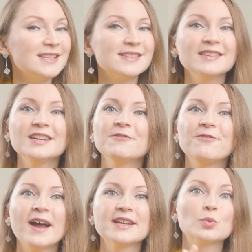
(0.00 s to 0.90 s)
easily
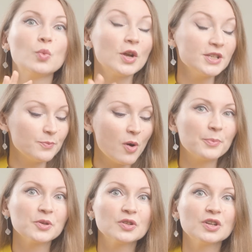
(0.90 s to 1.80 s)
find what is
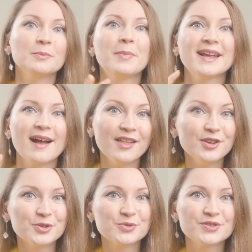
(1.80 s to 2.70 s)
popular by other
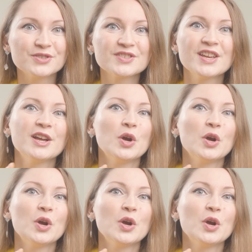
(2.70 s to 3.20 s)
users